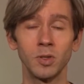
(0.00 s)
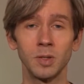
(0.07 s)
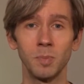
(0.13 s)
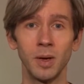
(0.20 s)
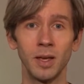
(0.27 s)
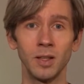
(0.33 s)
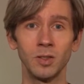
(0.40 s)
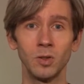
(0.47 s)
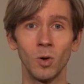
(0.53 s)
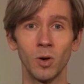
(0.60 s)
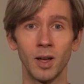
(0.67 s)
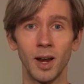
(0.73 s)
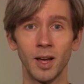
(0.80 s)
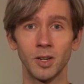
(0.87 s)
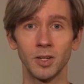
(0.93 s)
speeds your
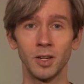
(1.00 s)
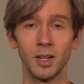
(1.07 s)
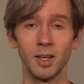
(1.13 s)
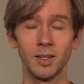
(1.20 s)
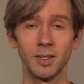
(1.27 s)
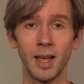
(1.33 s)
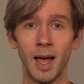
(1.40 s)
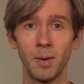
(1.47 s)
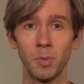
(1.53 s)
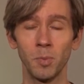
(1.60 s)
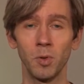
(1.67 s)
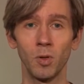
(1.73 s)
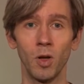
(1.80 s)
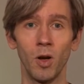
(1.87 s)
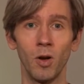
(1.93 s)
connection is
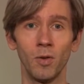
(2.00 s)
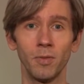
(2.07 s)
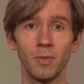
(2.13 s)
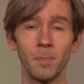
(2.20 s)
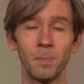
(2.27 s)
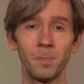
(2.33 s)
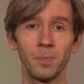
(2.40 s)
capable of.